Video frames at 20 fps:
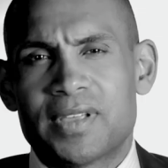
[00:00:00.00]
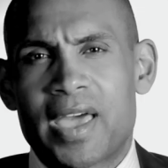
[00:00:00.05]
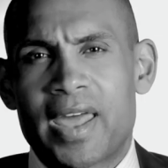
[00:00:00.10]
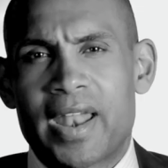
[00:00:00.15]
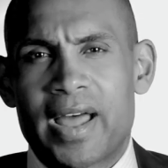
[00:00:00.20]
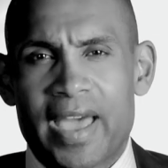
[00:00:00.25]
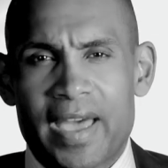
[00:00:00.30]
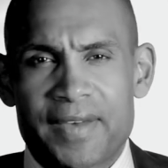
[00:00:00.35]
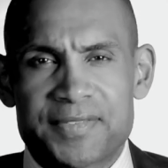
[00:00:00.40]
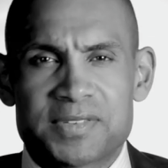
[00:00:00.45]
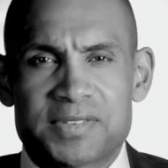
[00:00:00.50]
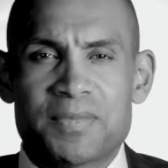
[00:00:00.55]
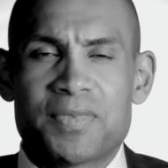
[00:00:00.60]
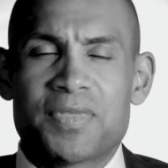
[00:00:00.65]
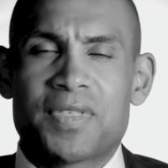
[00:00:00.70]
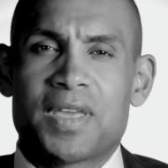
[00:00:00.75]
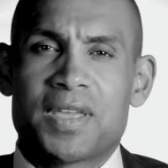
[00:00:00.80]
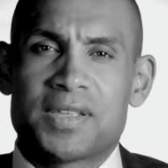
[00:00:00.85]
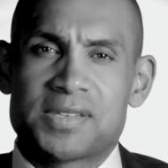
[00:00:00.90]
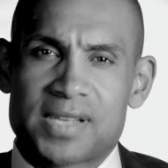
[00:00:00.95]
And I have some
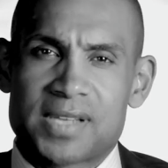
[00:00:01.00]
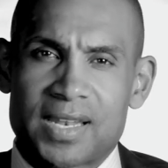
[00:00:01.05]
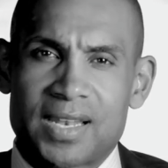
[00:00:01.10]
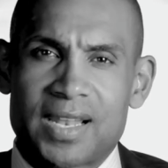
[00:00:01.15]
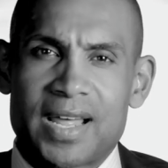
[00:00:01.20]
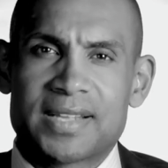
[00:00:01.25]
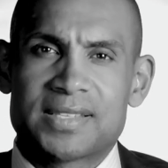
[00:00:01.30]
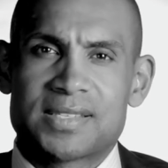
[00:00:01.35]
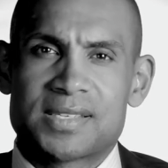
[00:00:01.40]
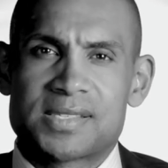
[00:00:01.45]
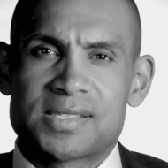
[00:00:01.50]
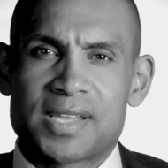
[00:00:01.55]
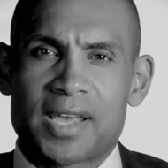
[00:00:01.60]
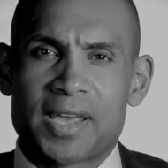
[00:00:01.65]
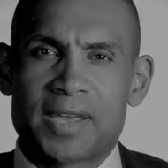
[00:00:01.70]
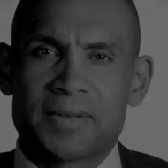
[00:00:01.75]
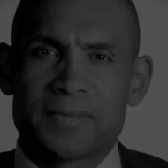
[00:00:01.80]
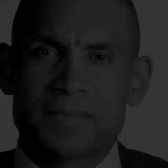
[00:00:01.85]
things I'd like to say.